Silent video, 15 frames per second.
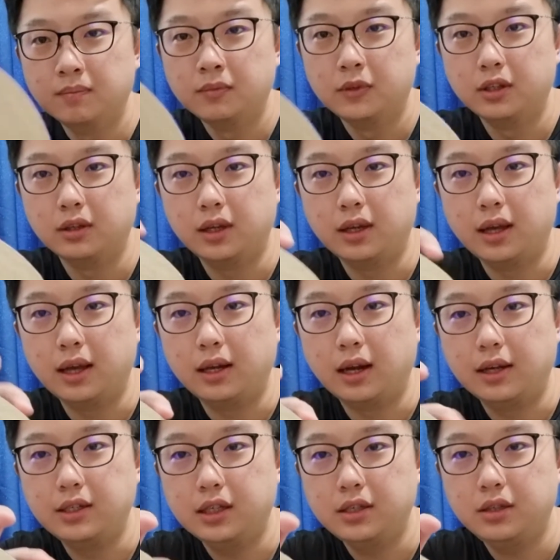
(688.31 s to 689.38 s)
Okay, and I
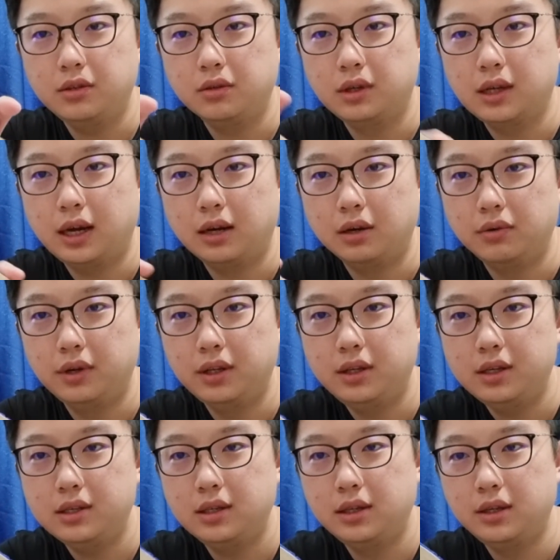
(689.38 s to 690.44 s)
just need to cut away
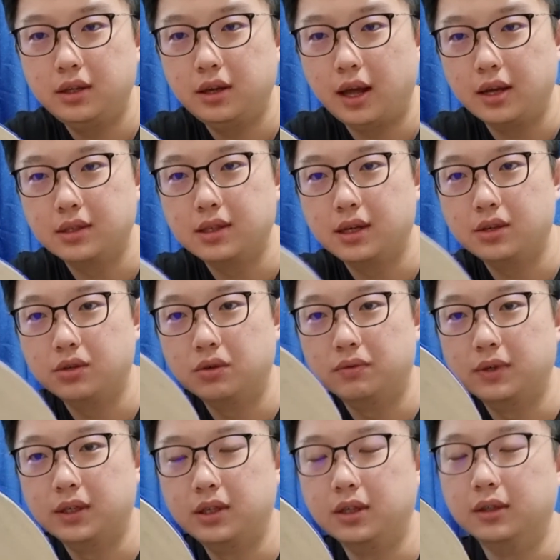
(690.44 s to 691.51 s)
this little excess over
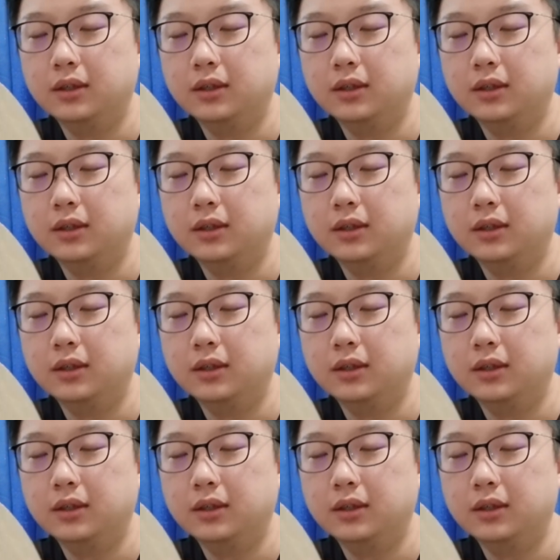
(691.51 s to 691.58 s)
here.